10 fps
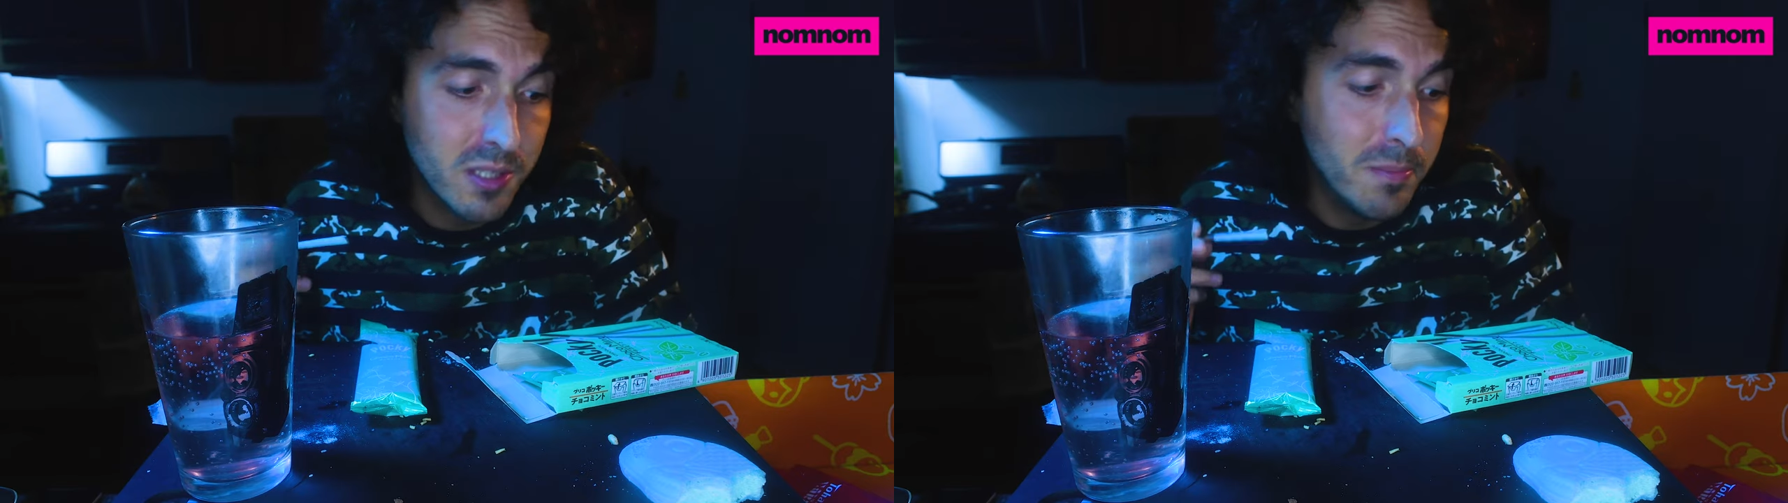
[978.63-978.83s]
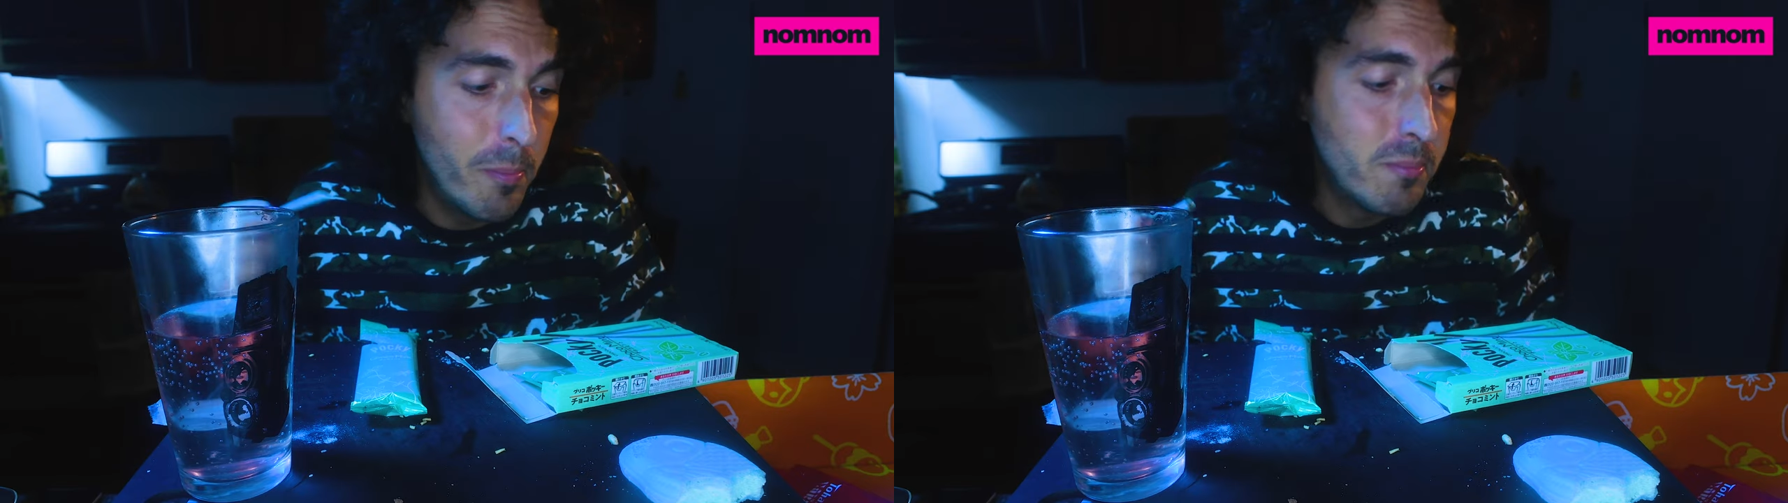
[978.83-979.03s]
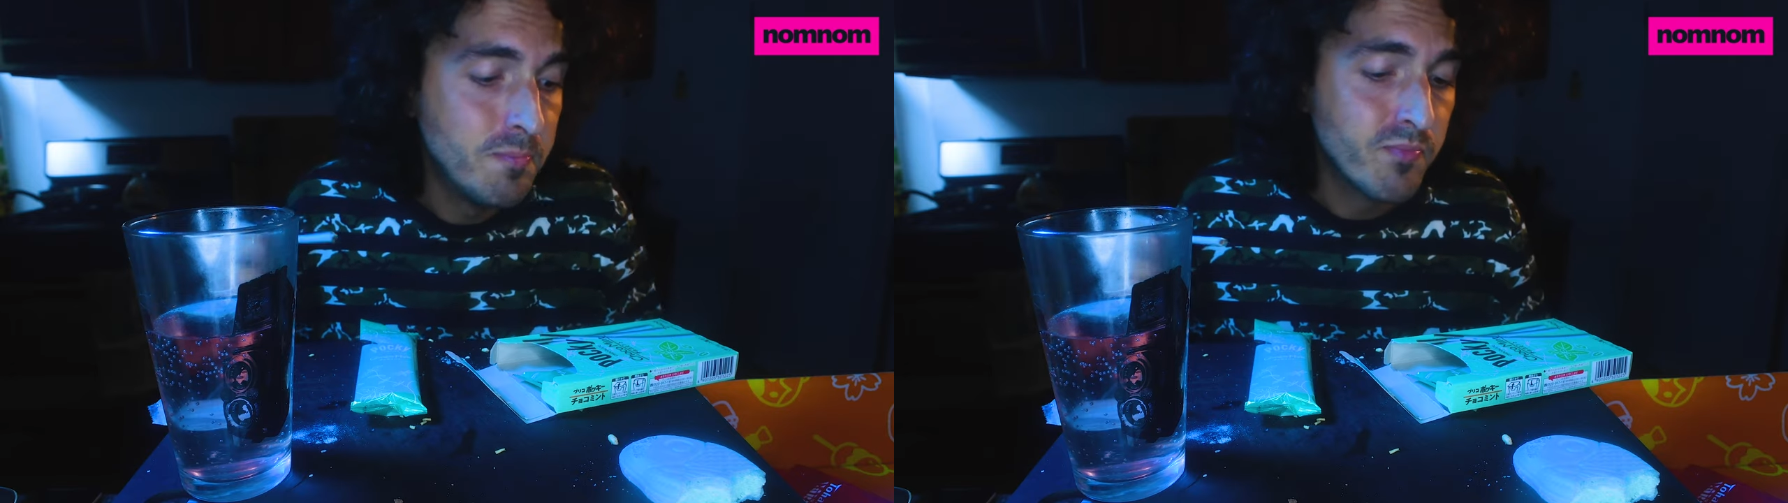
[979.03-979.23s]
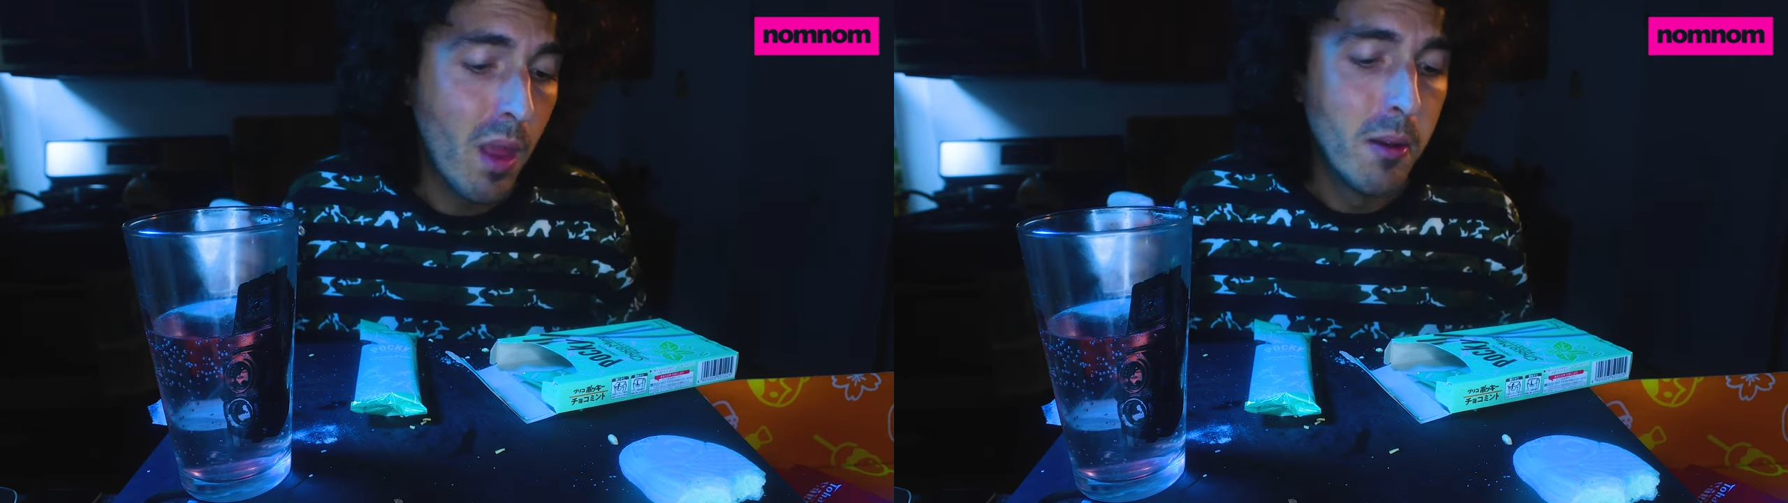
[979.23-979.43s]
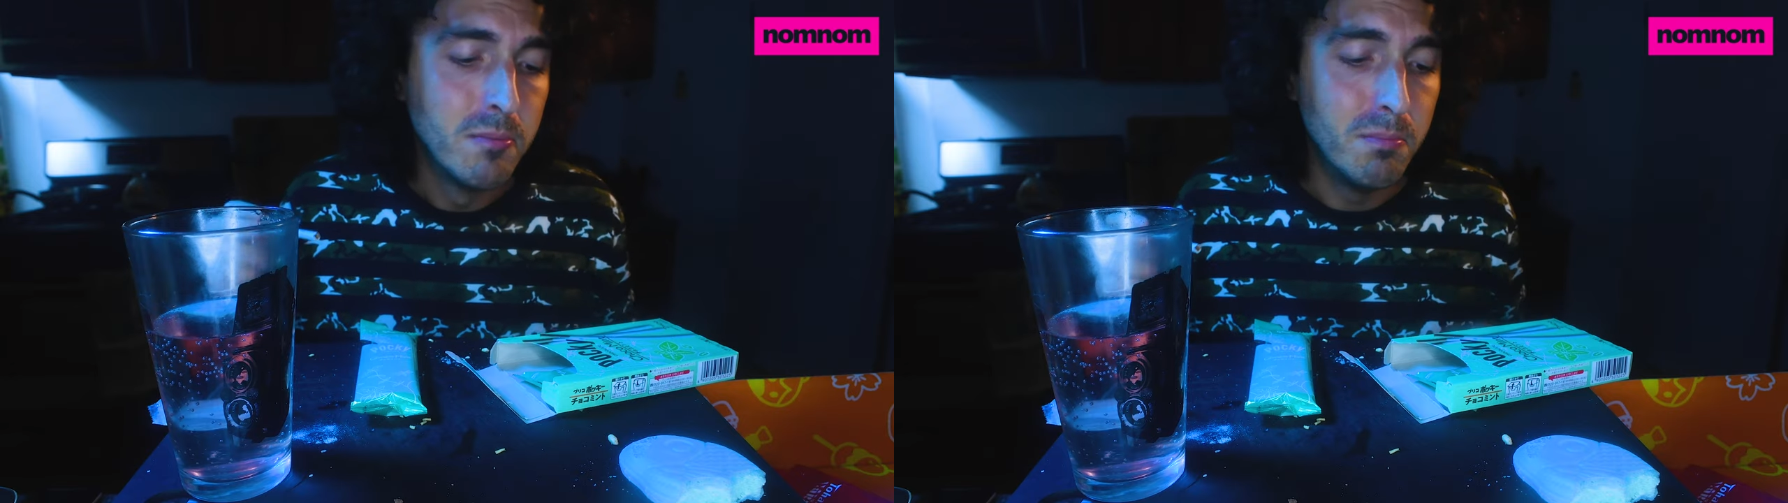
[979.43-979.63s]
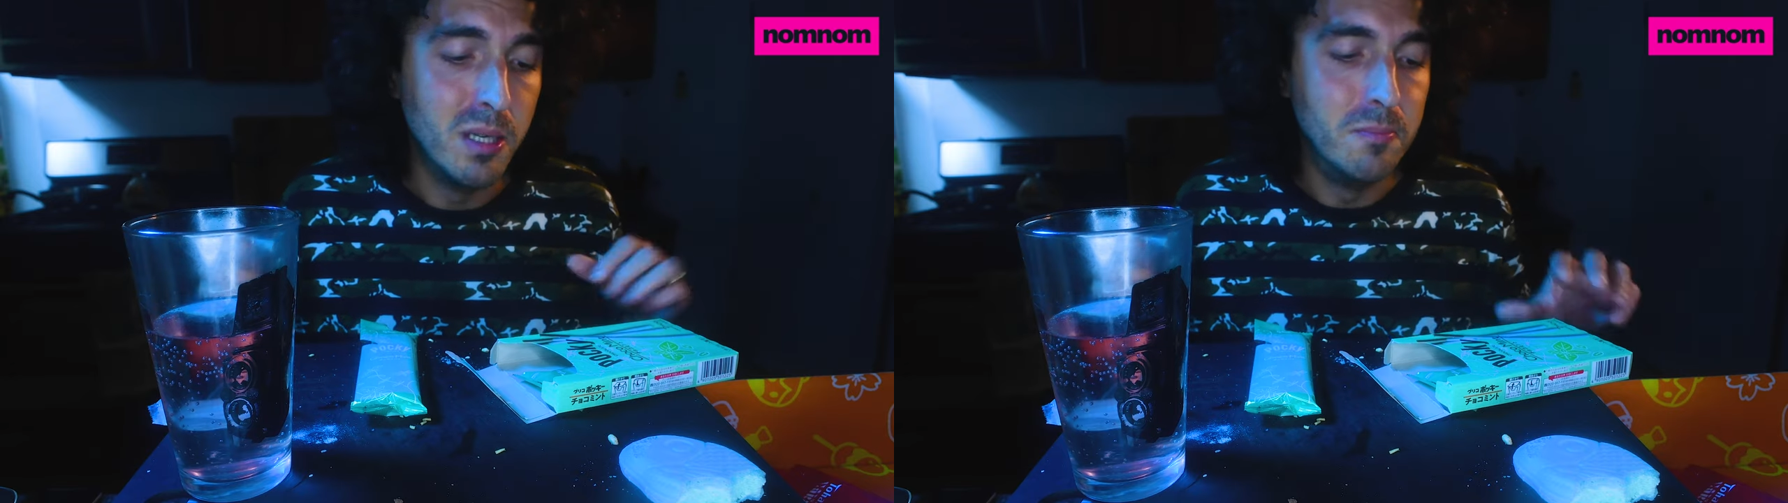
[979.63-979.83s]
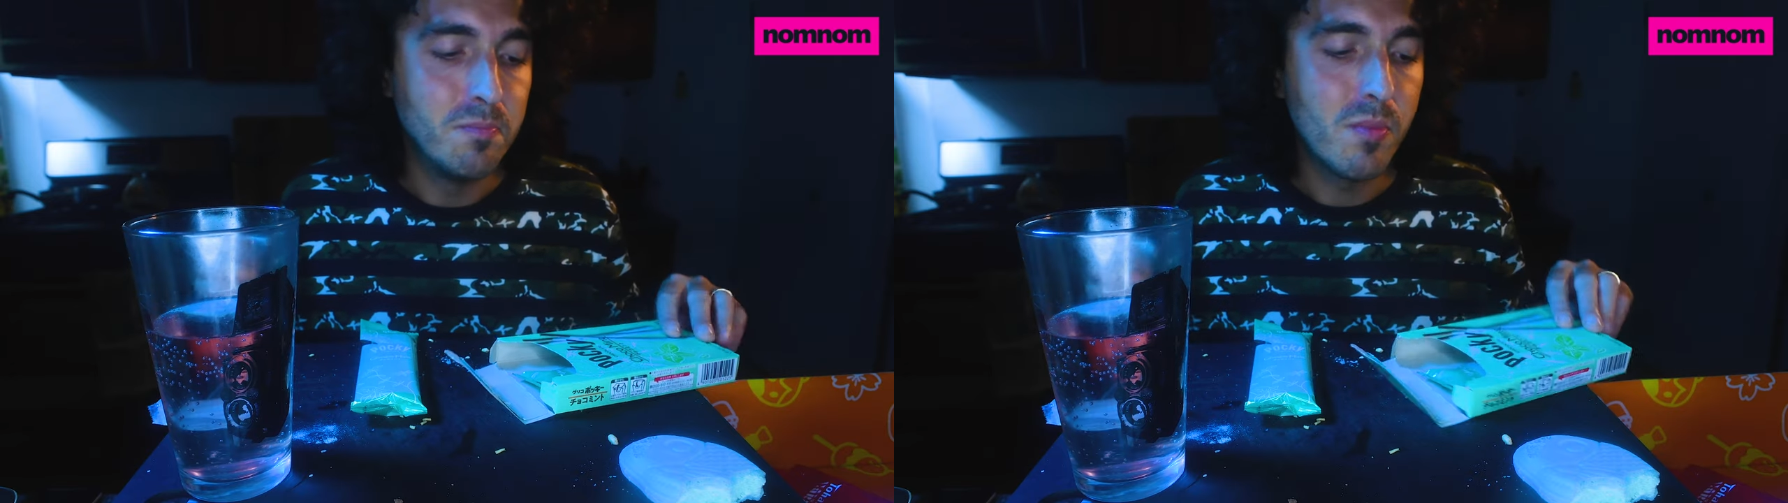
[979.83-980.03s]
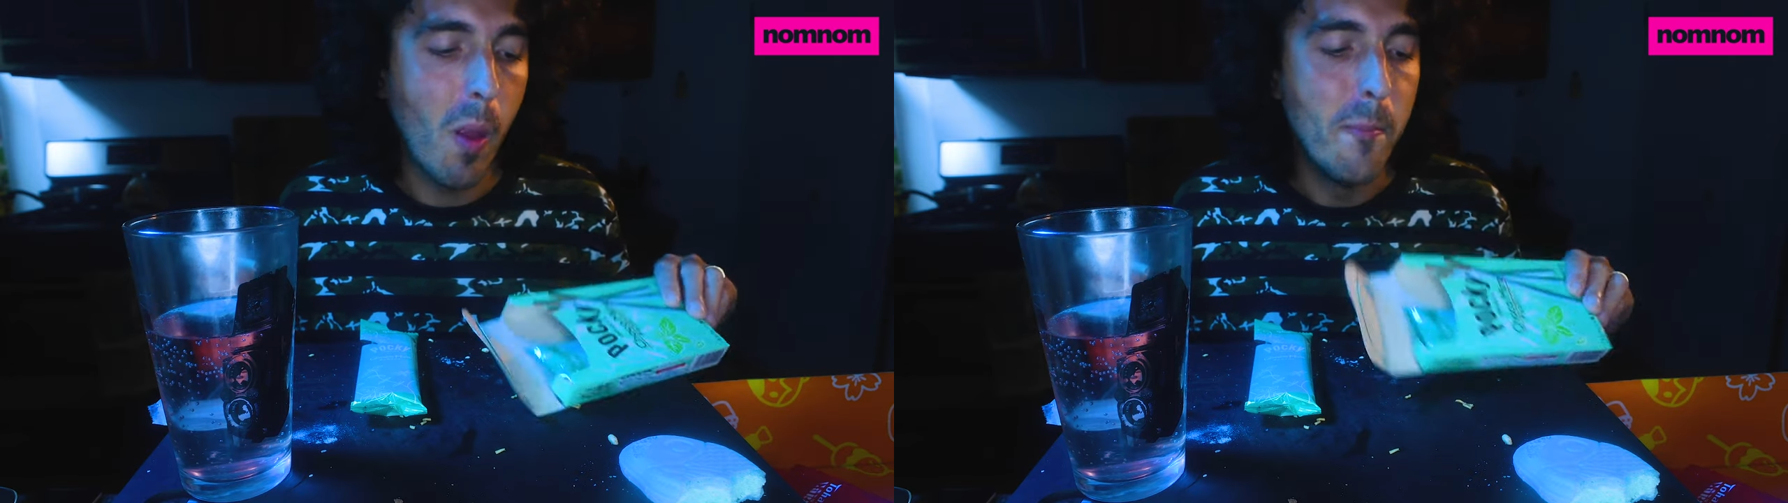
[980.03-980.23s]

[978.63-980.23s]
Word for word: good, but